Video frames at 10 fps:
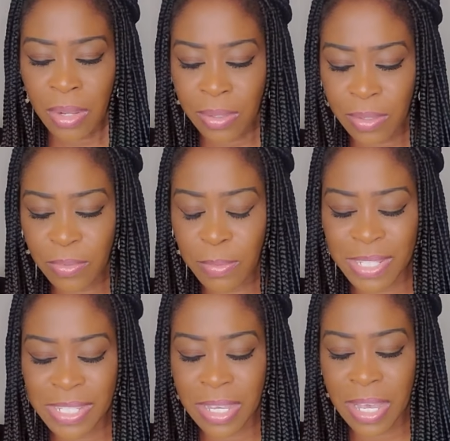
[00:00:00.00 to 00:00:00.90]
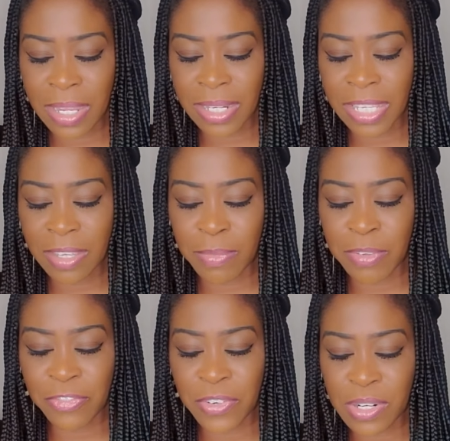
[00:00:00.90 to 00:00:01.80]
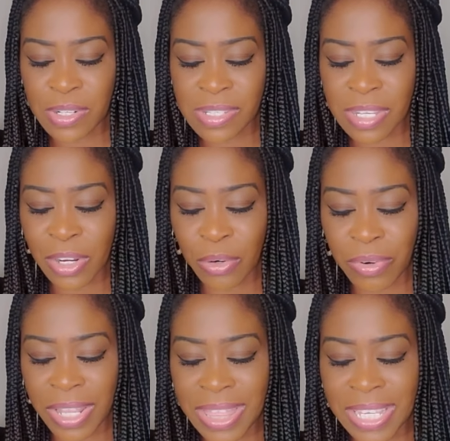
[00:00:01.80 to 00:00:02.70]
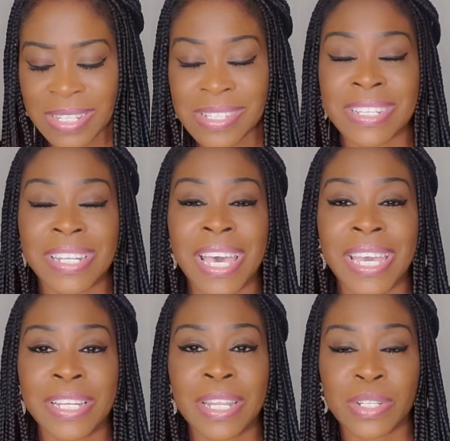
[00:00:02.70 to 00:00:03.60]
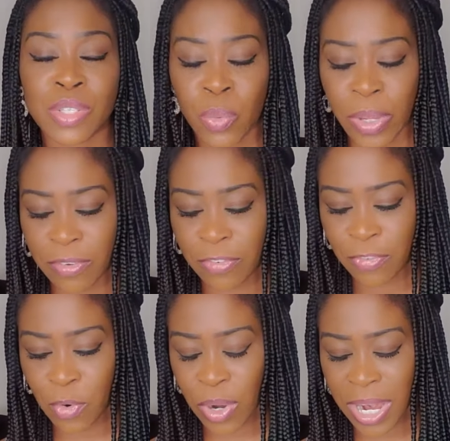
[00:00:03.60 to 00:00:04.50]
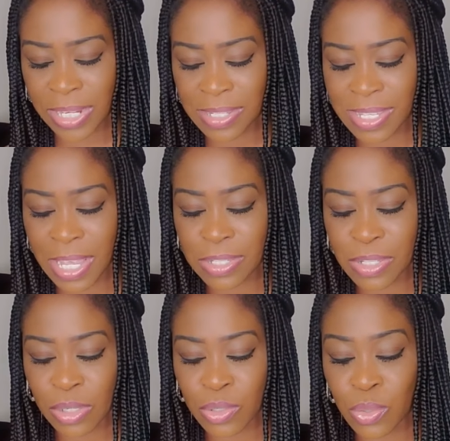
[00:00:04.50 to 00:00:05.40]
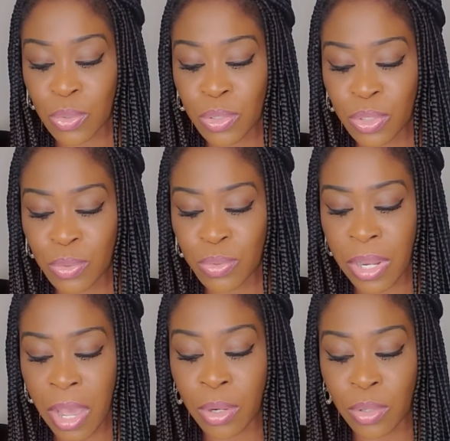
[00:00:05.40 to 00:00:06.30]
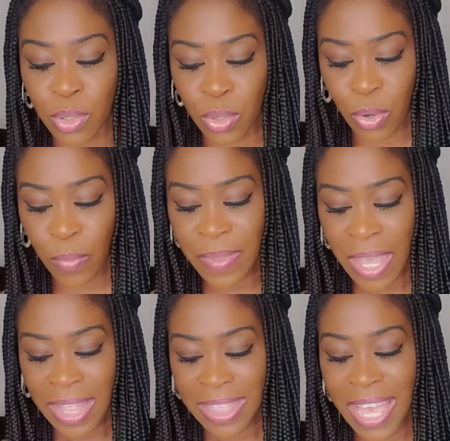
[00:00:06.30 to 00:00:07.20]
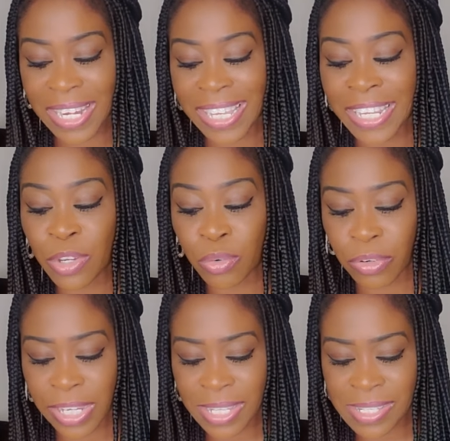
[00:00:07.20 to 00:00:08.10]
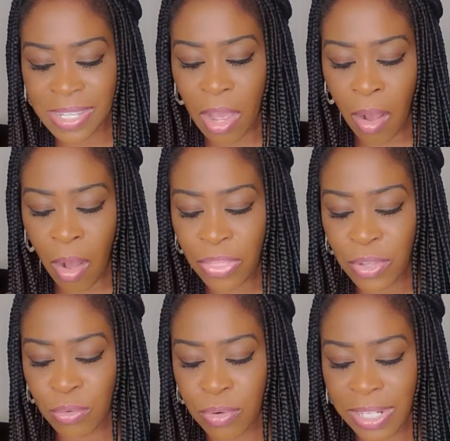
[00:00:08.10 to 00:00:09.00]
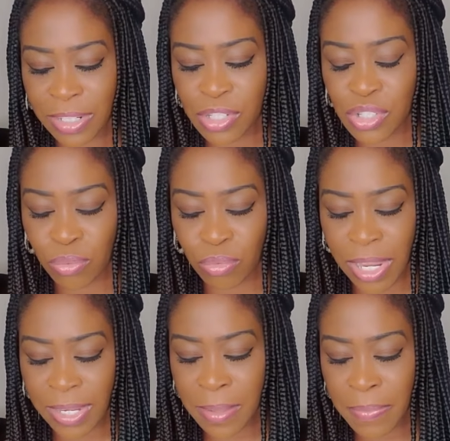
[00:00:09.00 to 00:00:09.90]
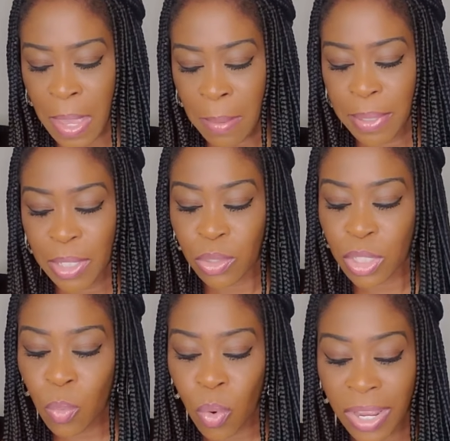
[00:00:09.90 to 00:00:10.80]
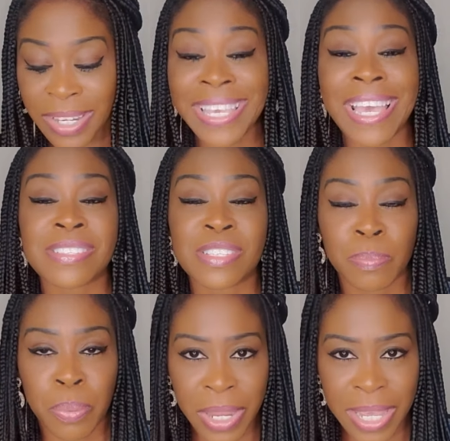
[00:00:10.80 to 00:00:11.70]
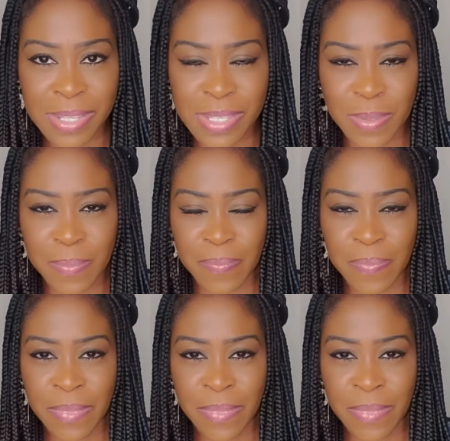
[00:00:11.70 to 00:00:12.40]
Glory be to God. He gave me 1 Corinthians 9:24, and it says, do you not know that in a race, all the runners run, but only one gets the prize?